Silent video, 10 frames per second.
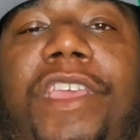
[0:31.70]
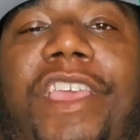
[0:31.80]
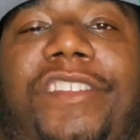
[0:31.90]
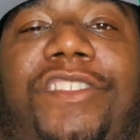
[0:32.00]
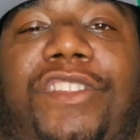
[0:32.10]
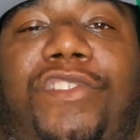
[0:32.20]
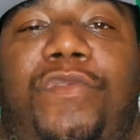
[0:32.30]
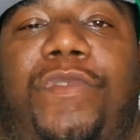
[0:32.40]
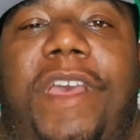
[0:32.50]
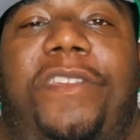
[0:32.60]
it's the
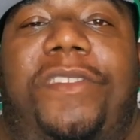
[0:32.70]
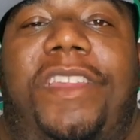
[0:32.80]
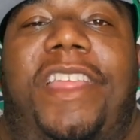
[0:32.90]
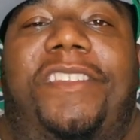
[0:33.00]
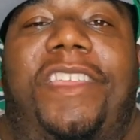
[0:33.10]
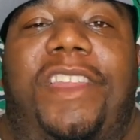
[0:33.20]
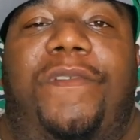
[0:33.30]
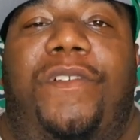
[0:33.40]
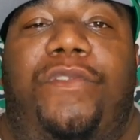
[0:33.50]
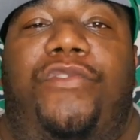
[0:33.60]
two thousand nineteen N
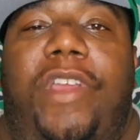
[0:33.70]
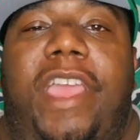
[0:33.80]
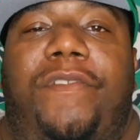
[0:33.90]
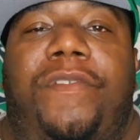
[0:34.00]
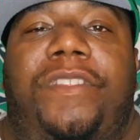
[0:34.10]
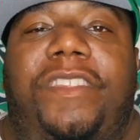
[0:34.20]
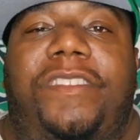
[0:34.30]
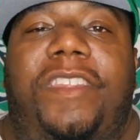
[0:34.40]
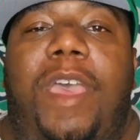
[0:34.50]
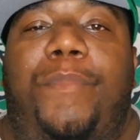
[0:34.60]
F L Draft.
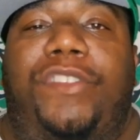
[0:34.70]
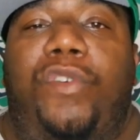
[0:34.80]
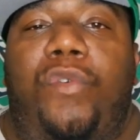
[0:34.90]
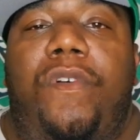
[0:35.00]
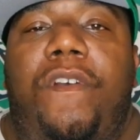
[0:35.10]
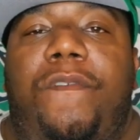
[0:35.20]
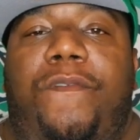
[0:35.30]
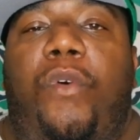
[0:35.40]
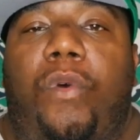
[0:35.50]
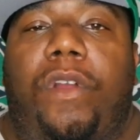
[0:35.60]
This is episode
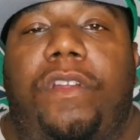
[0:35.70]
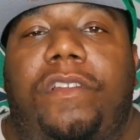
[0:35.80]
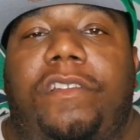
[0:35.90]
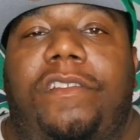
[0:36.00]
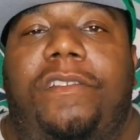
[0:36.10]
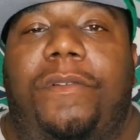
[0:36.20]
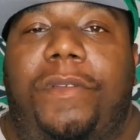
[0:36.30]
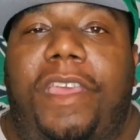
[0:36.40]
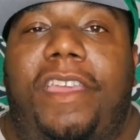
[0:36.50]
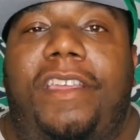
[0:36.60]
four.
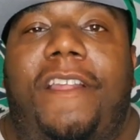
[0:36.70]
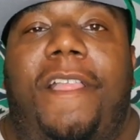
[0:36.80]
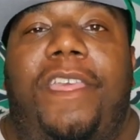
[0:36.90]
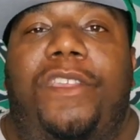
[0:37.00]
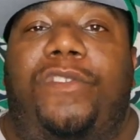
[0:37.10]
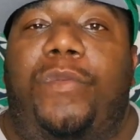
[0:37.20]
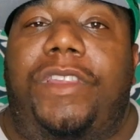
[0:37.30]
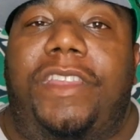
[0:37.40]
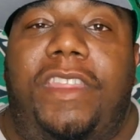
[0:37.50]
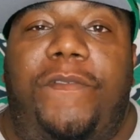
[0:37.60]
Okay, so we
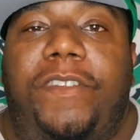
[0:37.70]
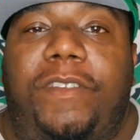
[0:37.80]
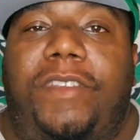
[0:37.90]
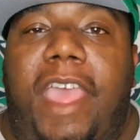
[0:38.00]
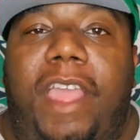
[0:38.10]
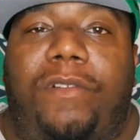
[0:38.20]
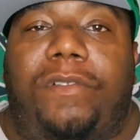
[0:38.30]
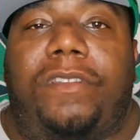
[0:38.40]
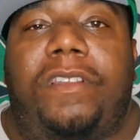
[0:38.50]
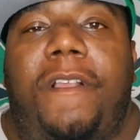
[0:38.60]
did defensive
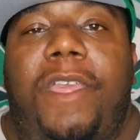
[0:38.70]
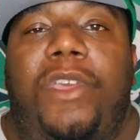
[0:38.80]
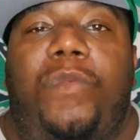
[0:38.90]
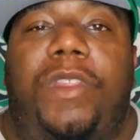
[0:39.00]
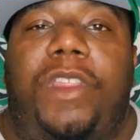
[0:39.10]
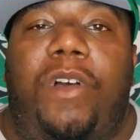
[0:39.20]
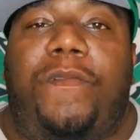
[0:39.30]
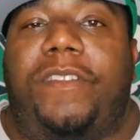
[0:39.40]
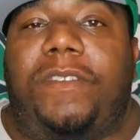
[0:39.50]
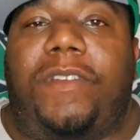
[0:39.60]
tackles, we did
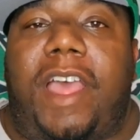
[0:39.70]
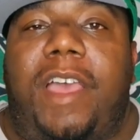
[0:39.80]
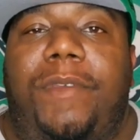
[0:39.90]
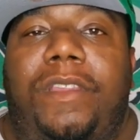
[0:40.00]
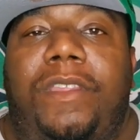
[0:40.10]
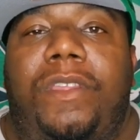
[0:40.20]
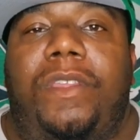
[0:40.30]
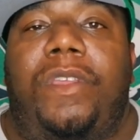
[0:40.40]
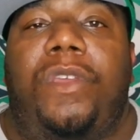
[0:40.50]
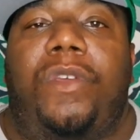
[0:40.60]
offensive linemen,
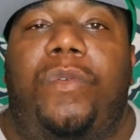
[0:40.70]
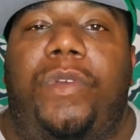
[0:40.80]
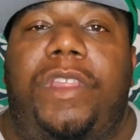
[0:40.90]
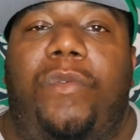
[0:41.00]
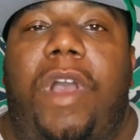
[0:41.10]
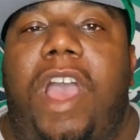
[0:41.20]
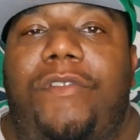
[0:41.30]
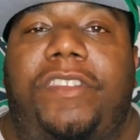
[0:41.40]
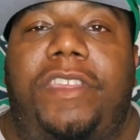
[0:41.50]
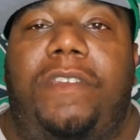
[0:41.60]
we did wide
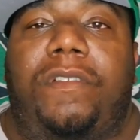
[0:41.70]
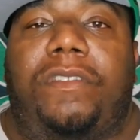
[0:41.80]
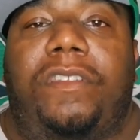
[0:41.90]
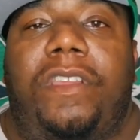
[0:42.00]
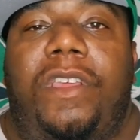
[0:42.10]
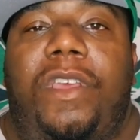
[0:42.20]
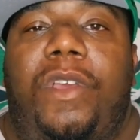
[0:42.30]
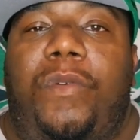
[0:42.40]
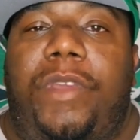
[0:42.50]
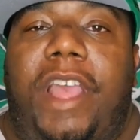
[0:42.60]
receivers,
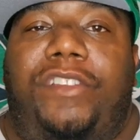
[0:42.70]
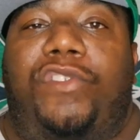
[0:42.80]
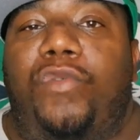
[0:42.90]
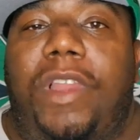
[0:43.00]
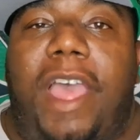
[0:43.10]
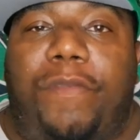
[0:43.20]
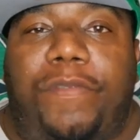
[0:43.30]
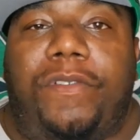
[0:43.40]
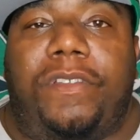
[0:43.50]
we got two left,